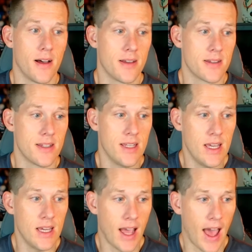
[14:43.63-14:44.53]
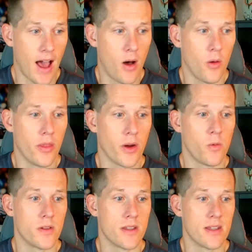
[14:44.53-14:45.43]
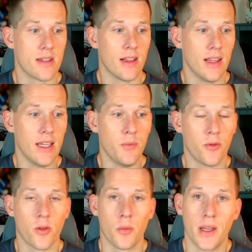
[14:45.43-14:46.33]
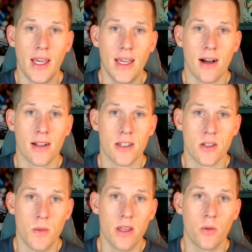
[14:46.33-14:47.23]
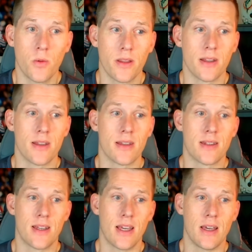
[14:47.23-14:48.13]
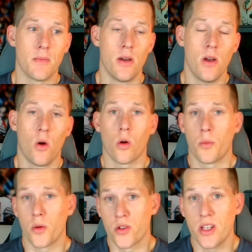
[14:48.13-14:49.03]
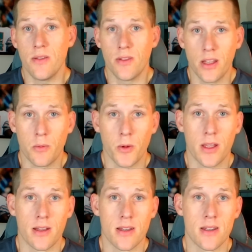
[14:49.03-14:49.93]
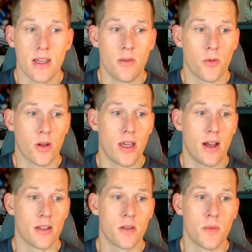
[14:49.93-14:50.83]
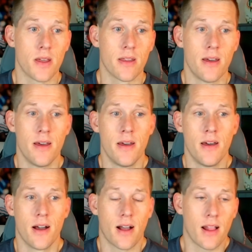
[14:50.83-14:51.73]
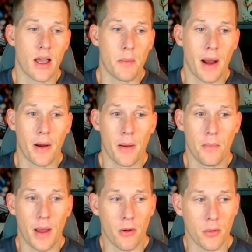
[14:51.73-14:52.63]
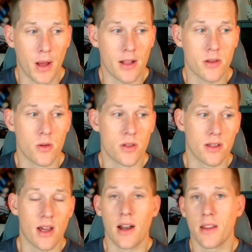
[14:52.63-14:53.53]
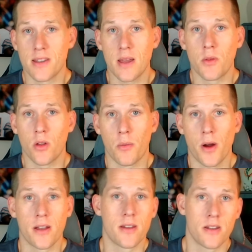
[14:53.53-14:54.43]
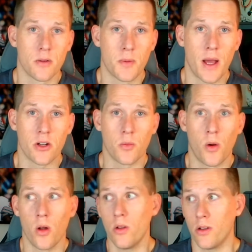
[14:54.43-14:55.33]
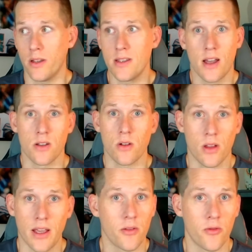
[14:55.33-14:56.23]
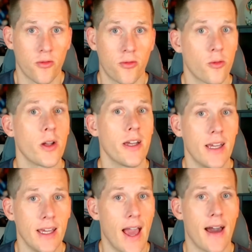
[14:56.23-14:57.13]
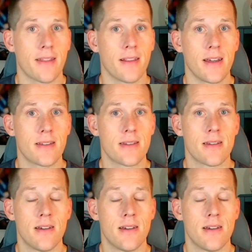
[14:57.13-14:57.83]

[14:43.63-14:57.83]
seeing how there was this leap from Keon Smith within this scheme, or a perceived leap within this scheme for Keon Smith, guy like Baron Matos, kind of the same thought process as Patrick Paul. Look, these guys are like freaky athletes.